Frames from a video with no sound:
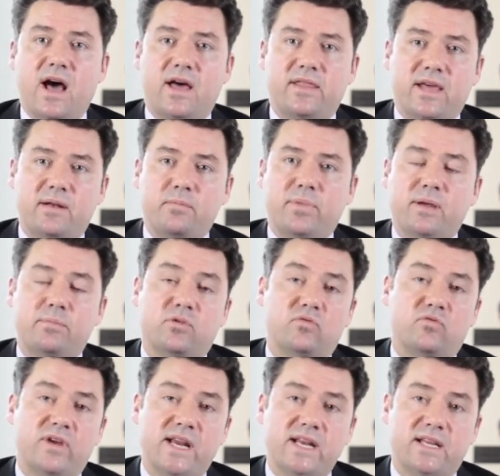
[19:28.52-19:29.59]
And then
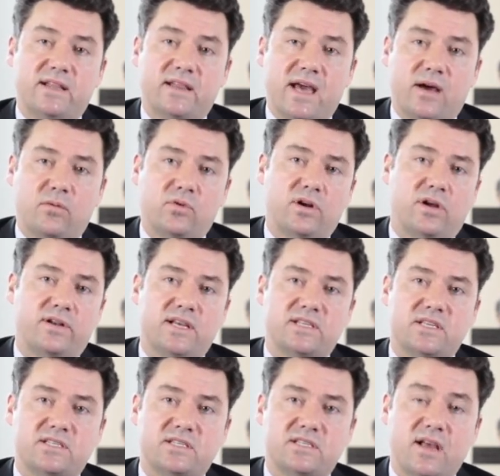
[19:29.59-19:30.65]
people reading that will not
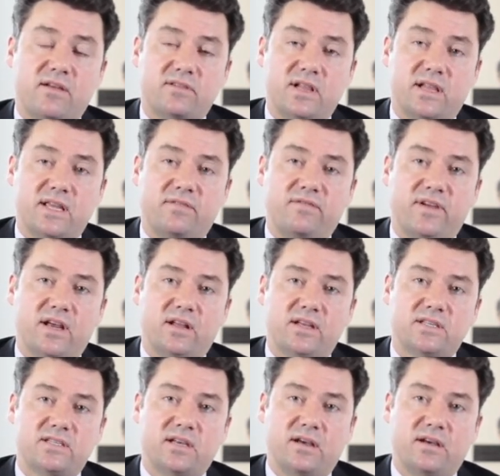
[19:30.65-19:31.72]
necessarily feel
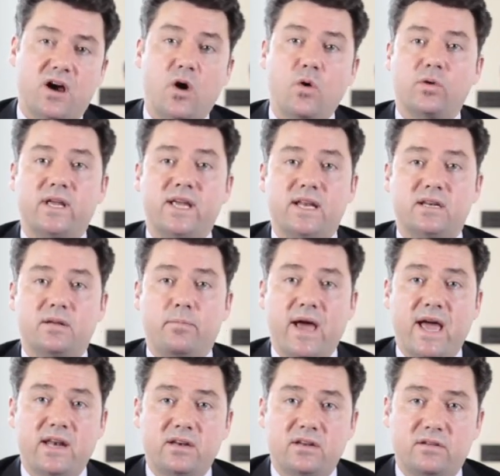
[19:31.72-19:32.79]
it's a wholly
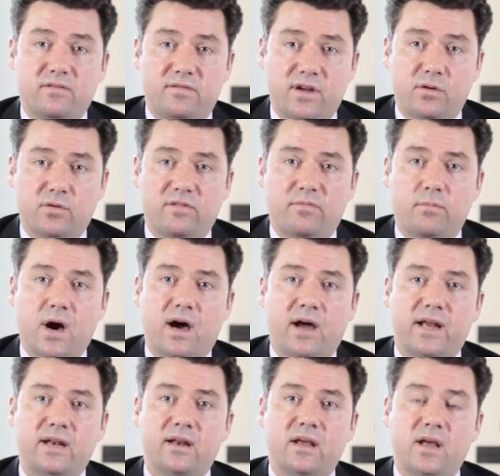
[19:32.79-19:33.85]
independent view of
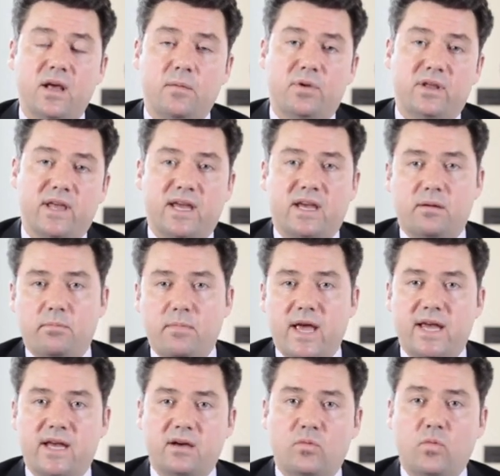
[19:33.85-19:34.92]
mine, but they can
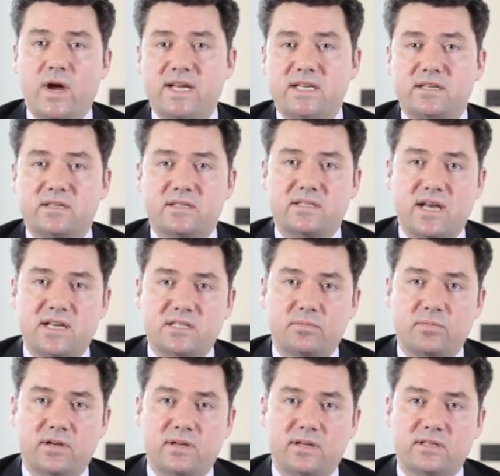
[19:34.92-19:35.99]
make a weighted
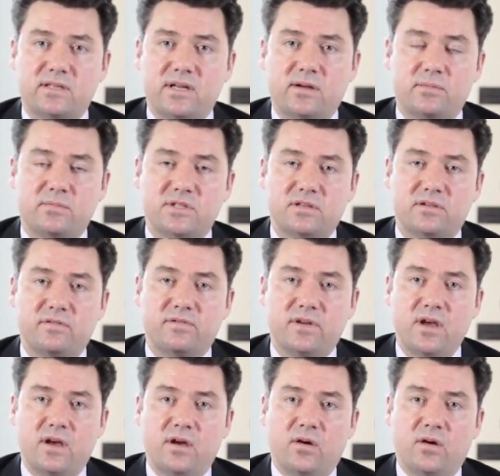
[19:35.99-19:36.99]
assessment in terms of